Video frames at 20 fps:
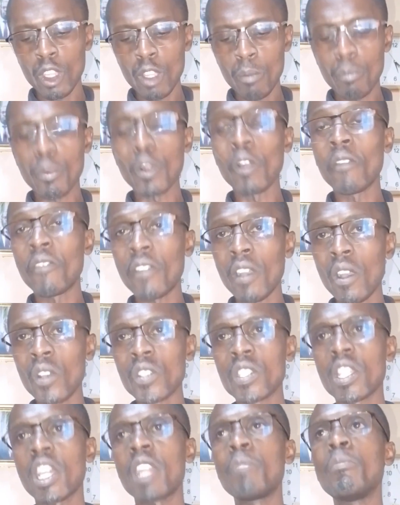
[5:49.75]
profiles
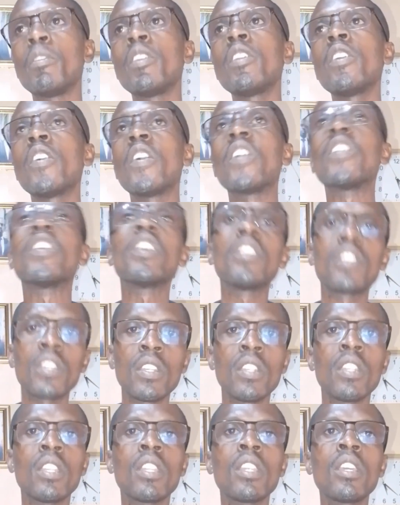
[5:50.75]
can be written.
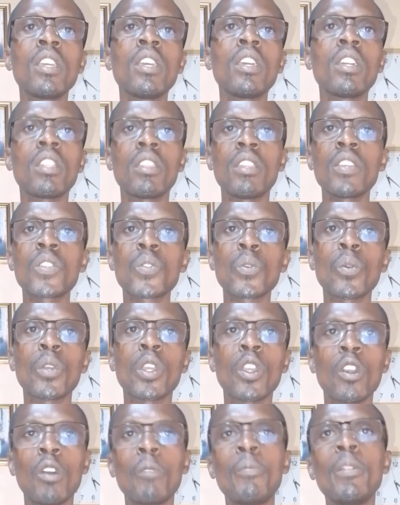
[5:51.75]
This will
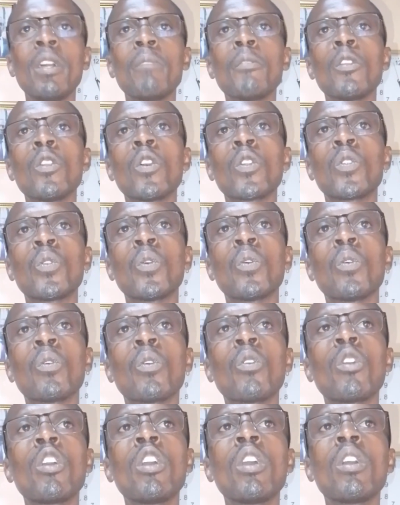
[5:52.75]
help them, to
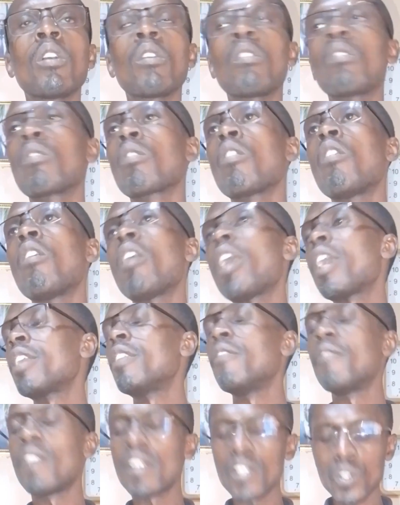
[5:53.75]
grow
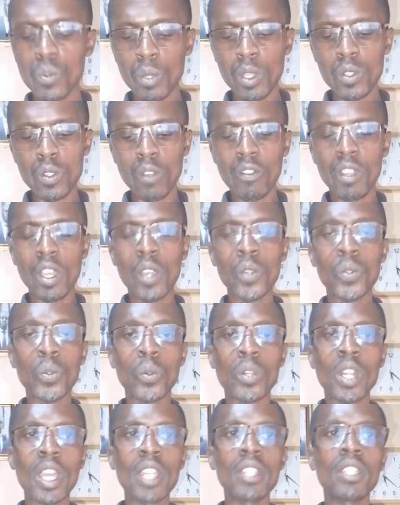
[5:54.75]
advanced ways of how to
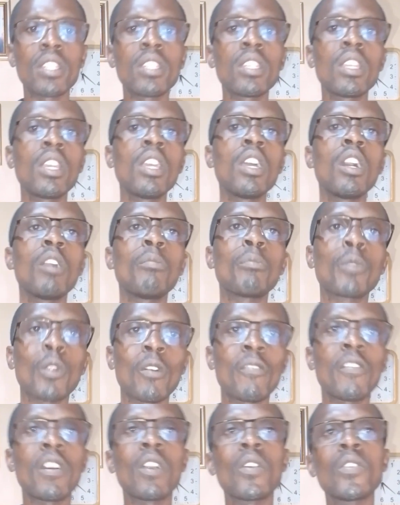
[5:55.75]
write
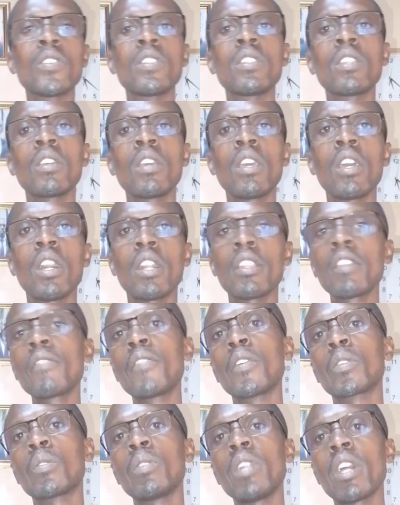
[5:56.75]
profiles. I think
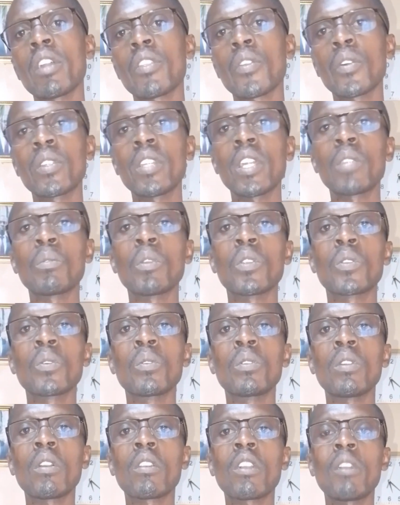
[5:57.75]
for today, I thought that we should
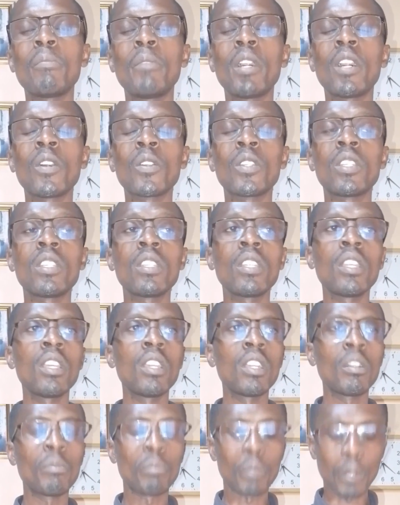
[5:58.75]
talk about
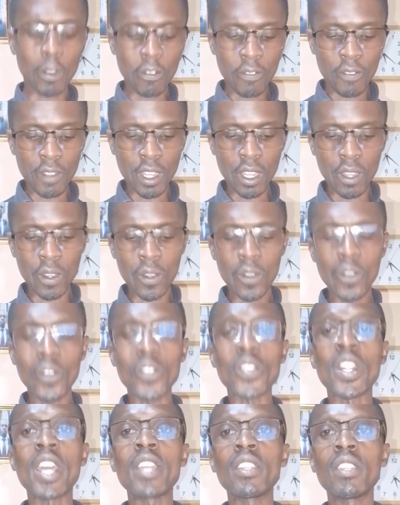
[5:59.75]
profile
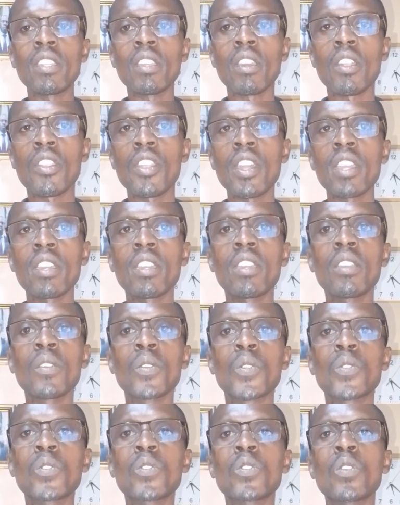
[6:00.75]
writing. Thank you
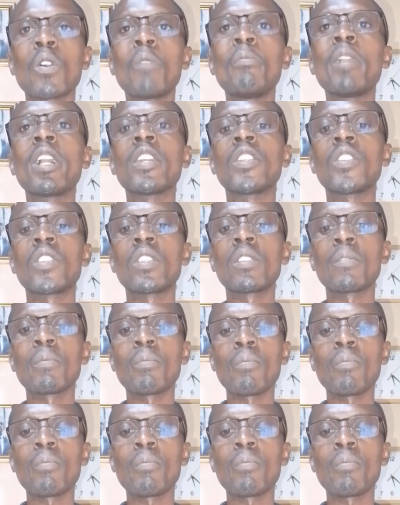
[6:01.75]
so much.